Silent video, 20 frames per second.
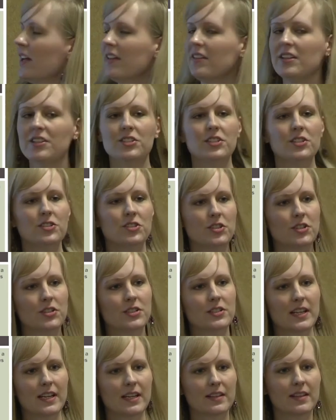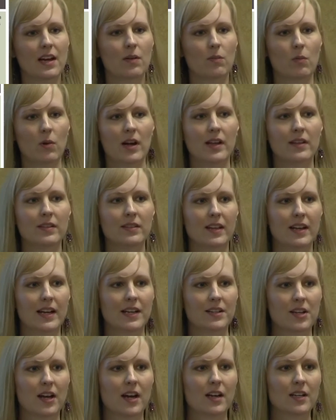This is just like that one that
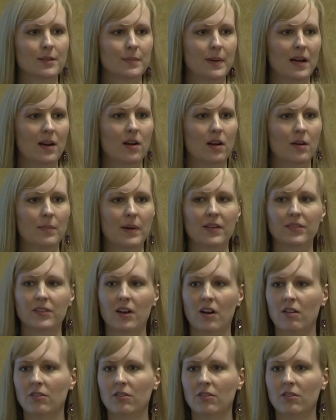I talked about the